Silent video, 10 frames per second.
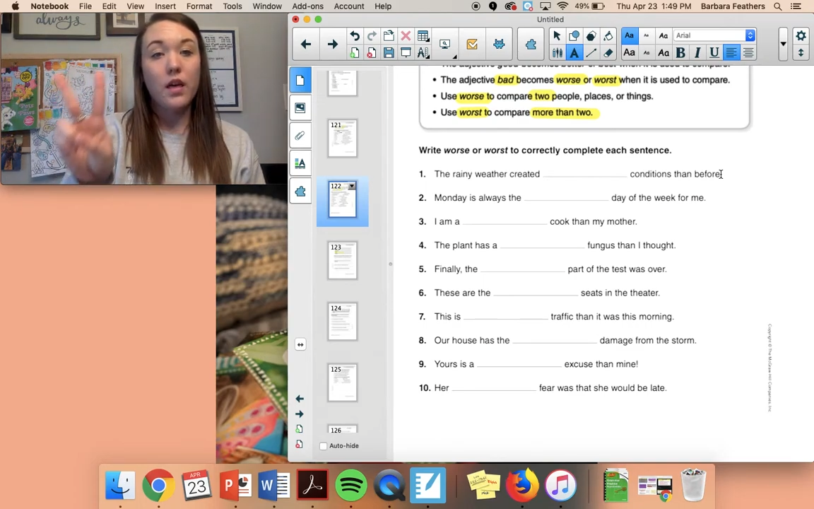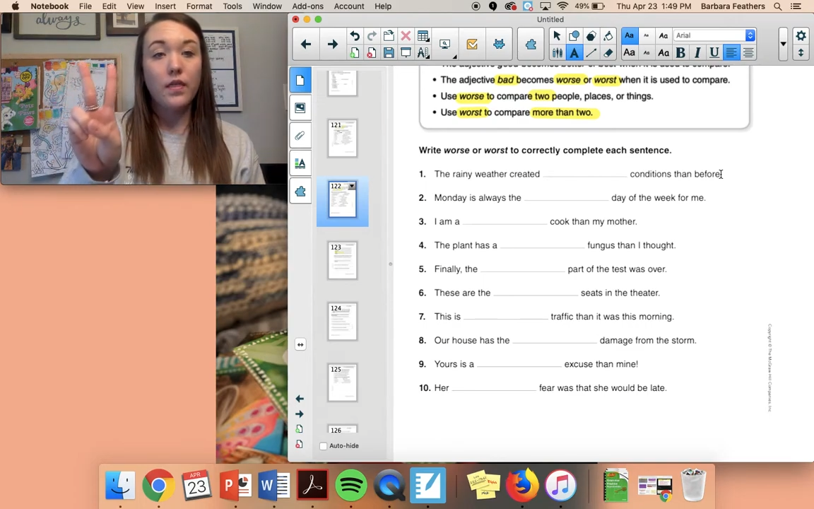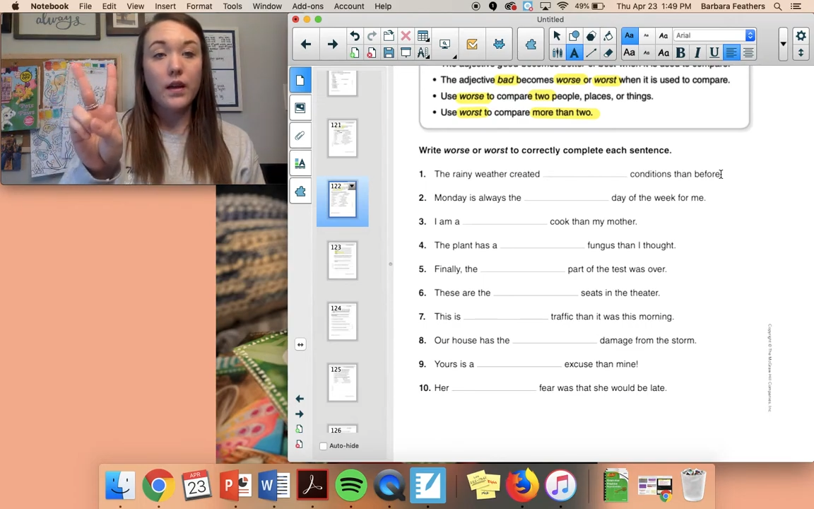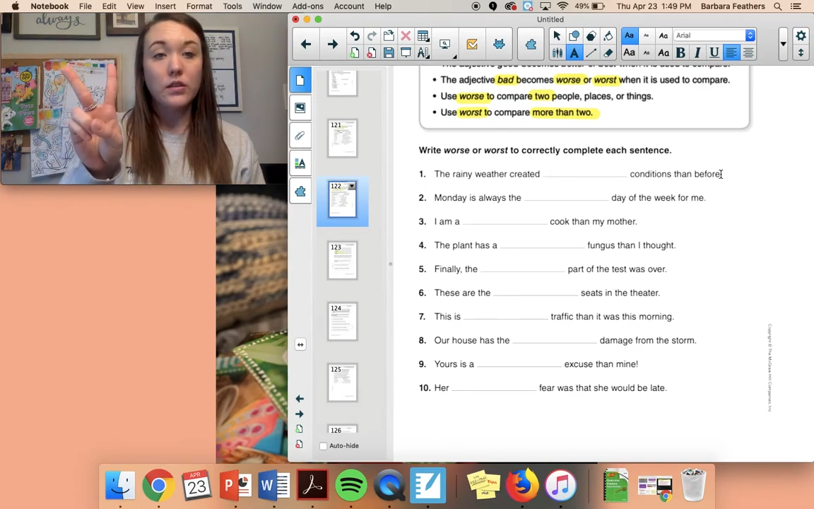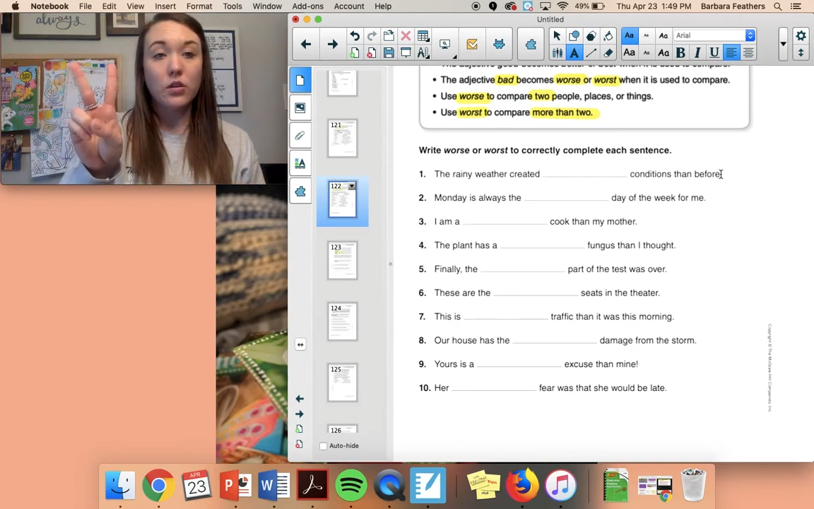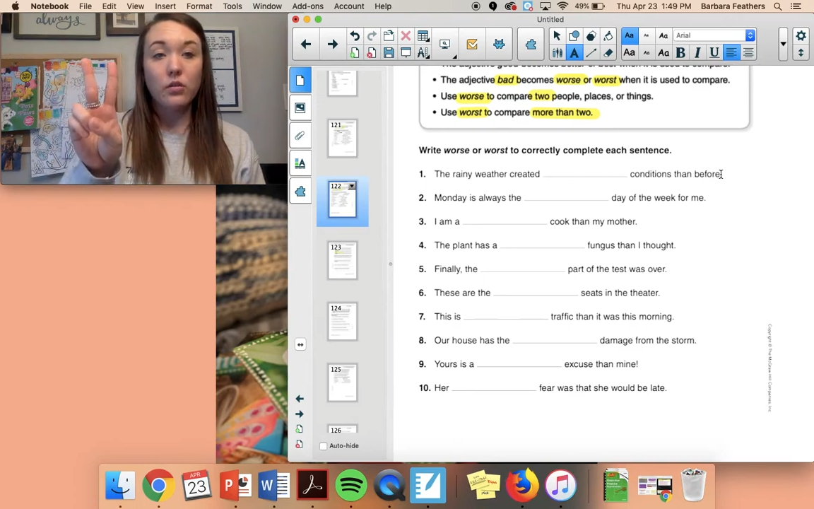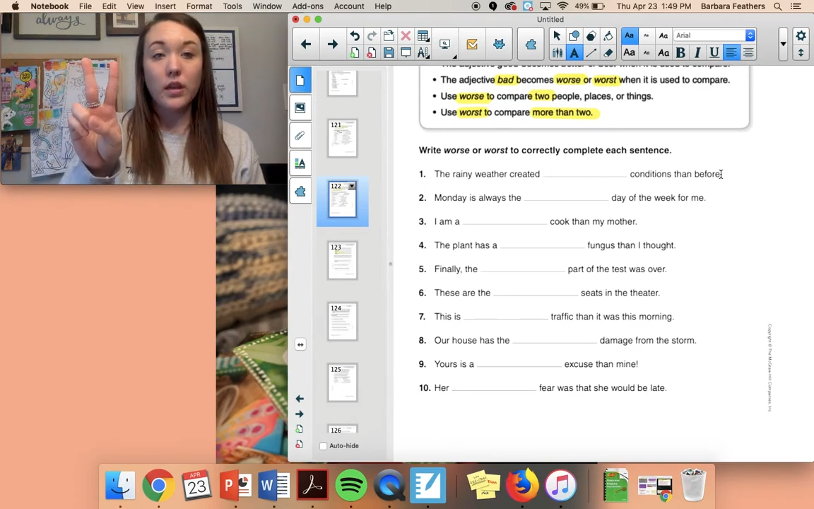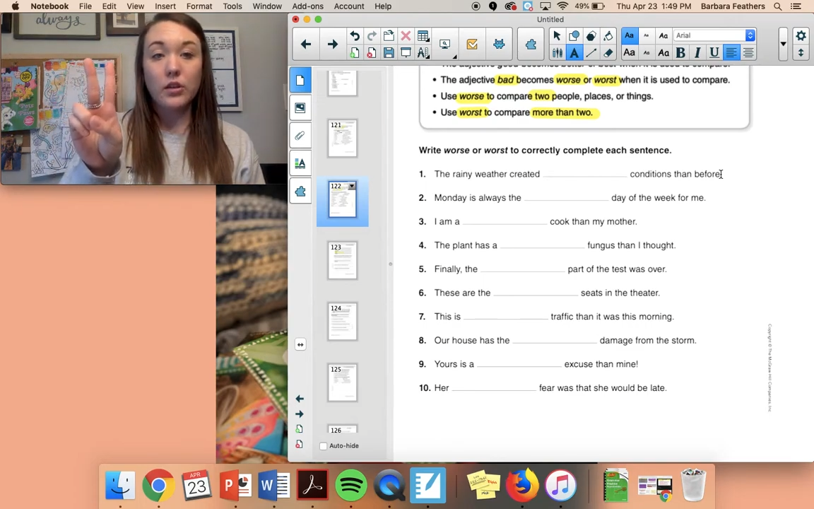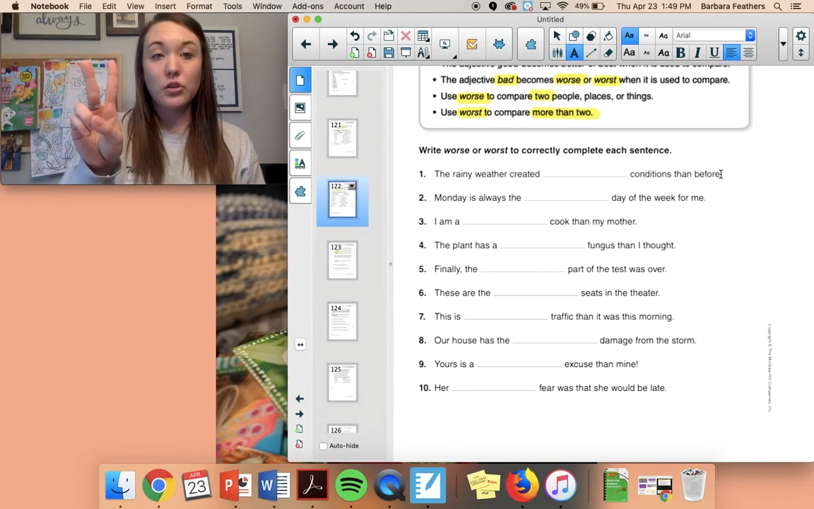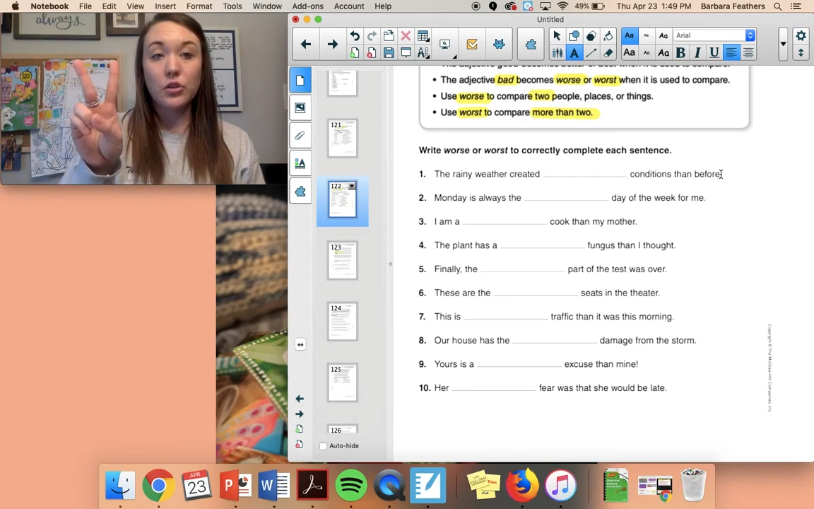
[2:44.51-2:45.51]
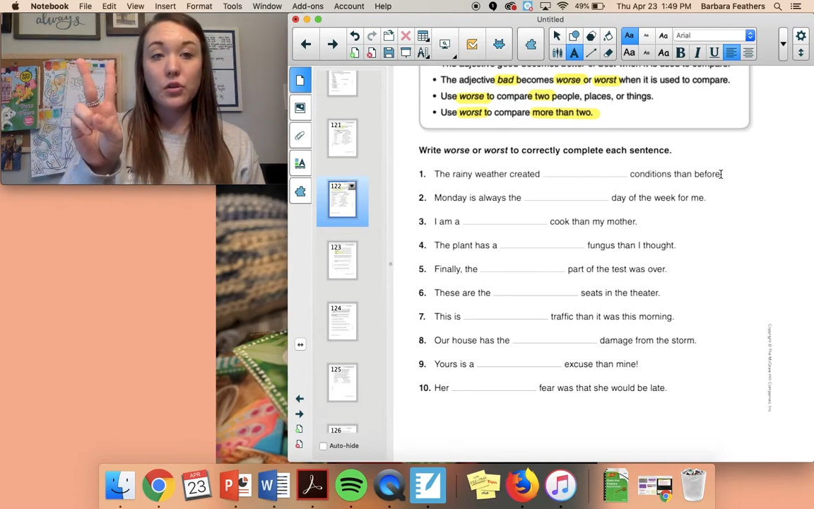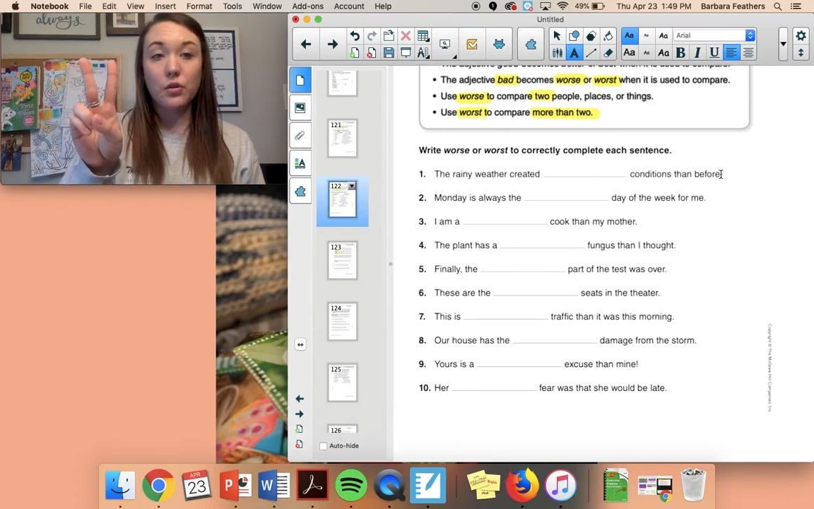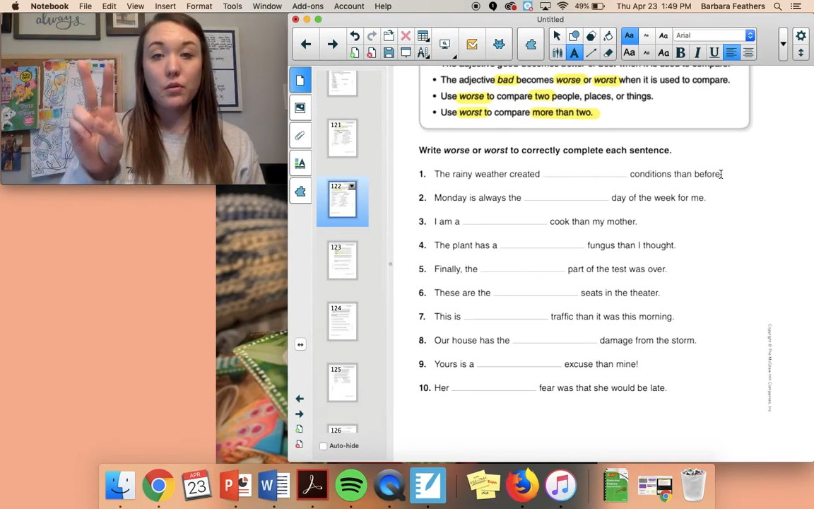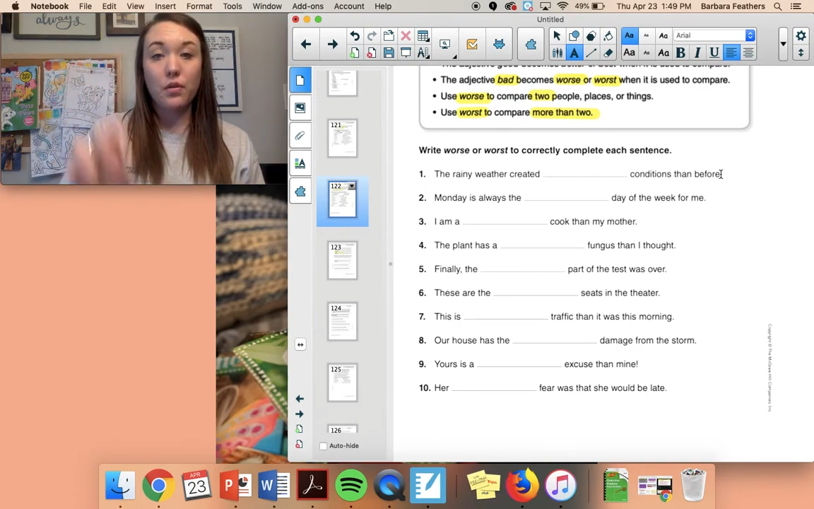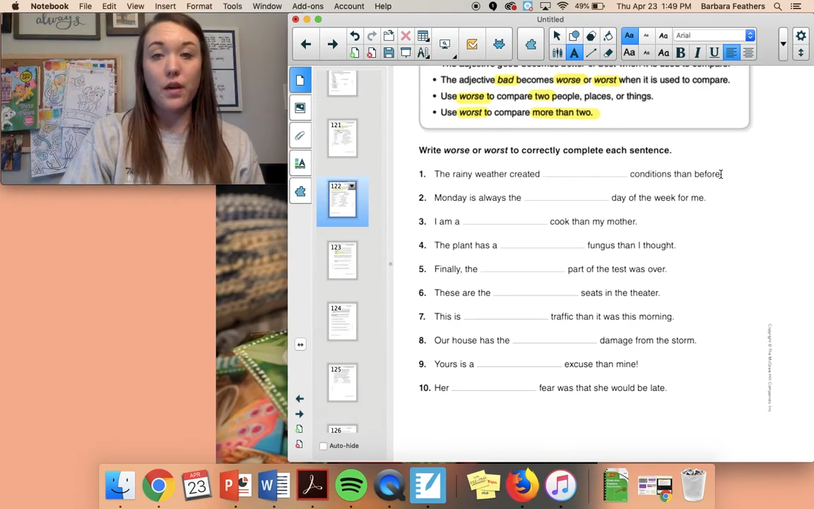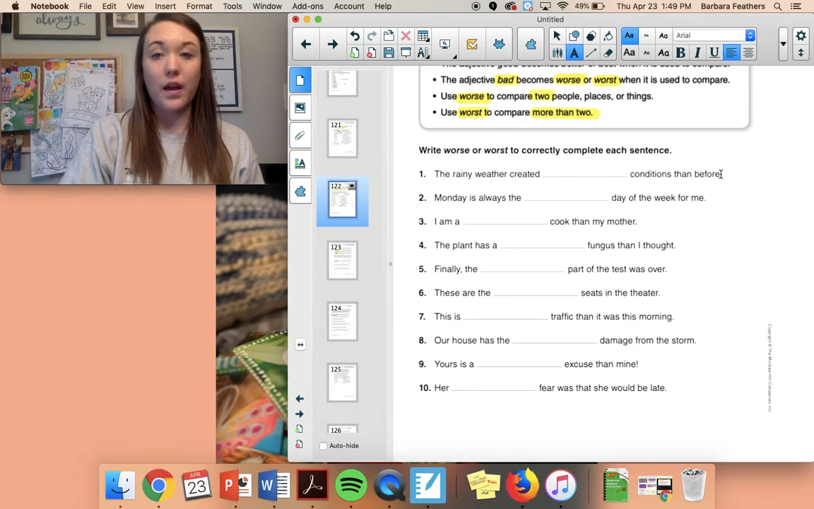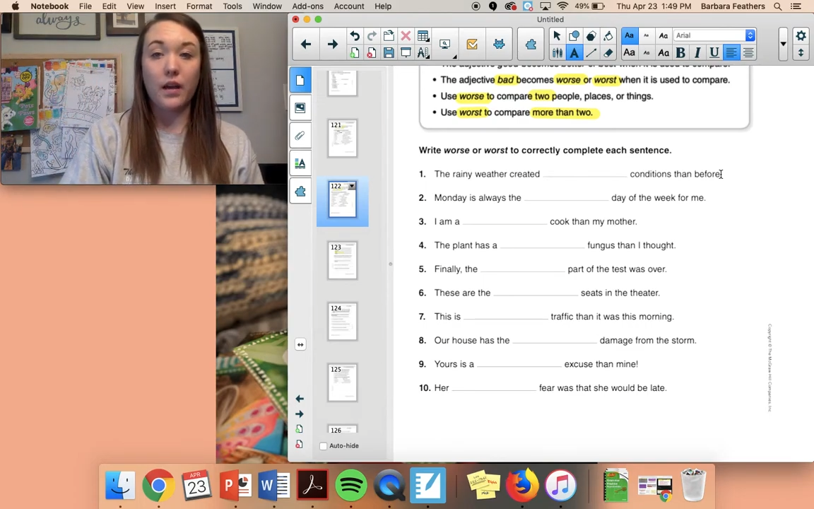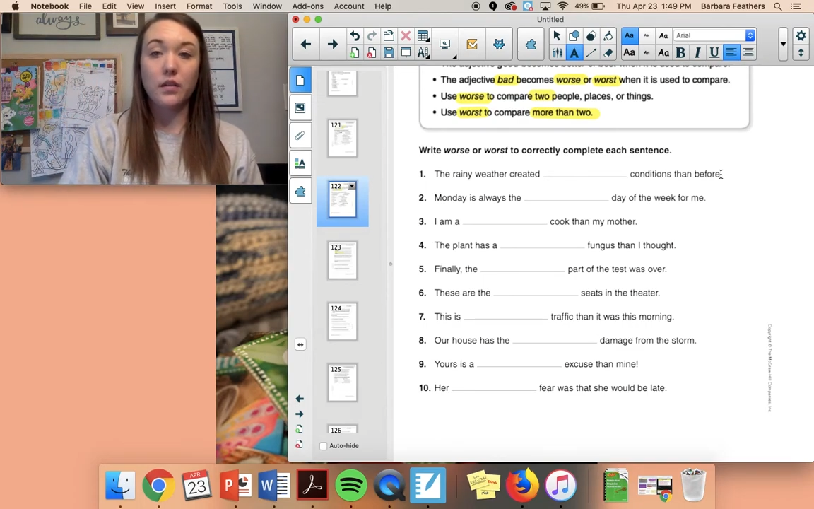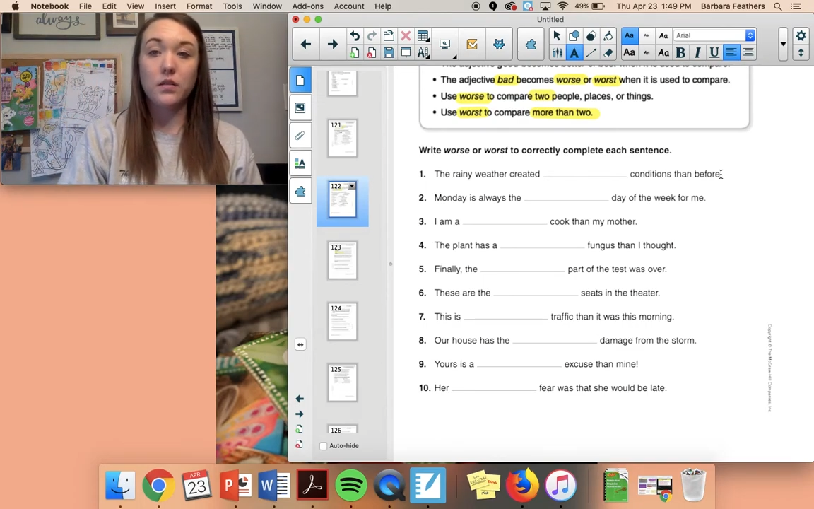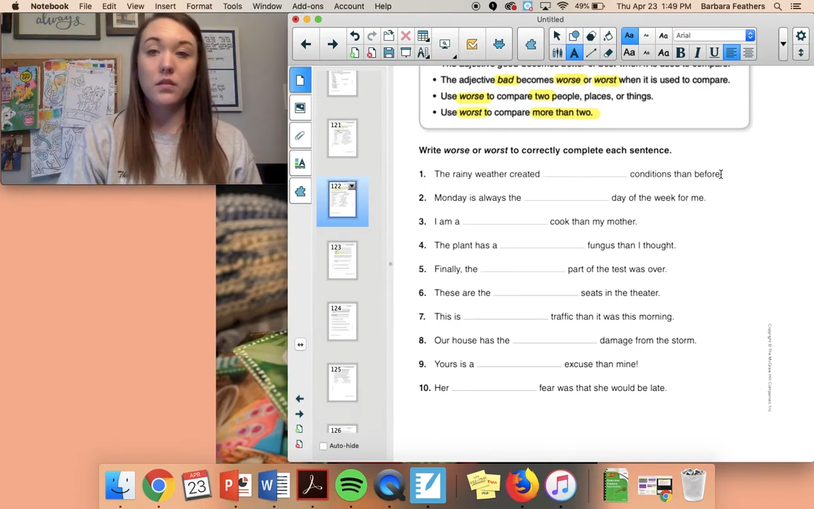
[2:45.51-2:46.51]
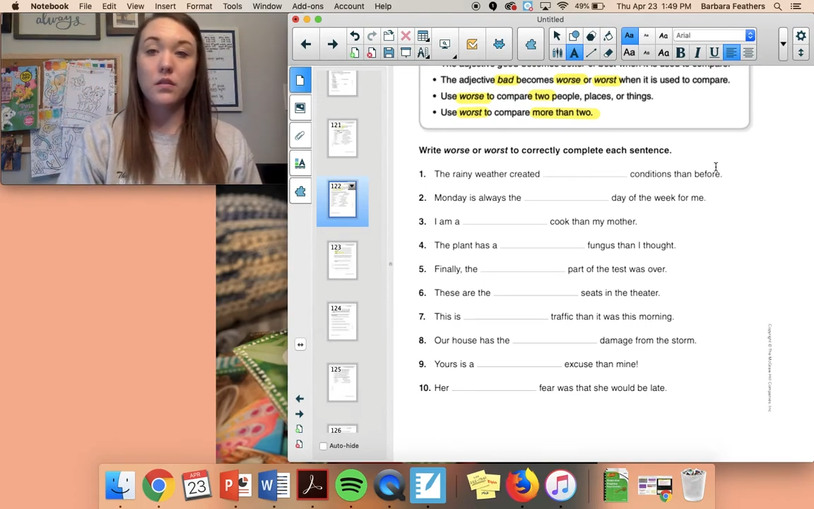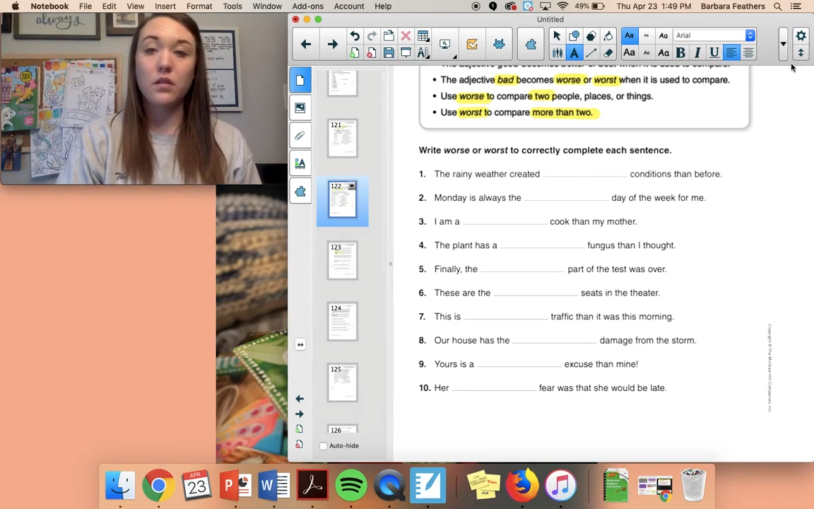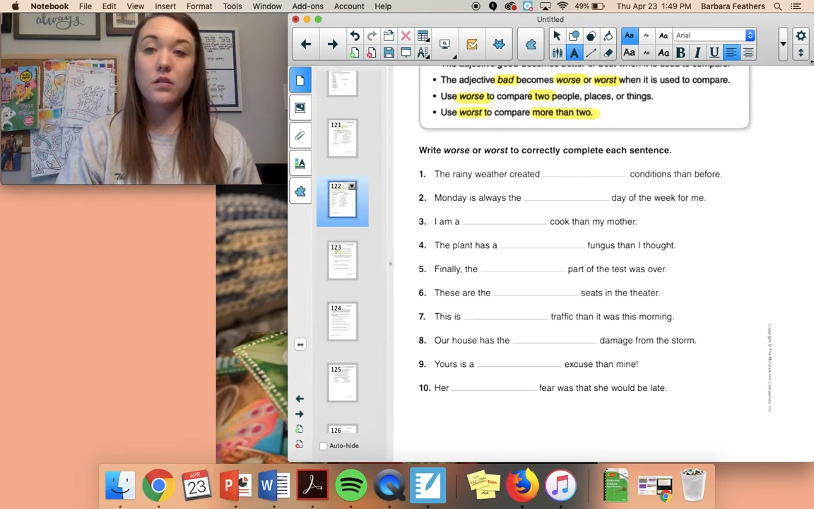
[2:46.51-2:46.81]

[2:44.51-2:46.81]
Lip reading: That's only two things,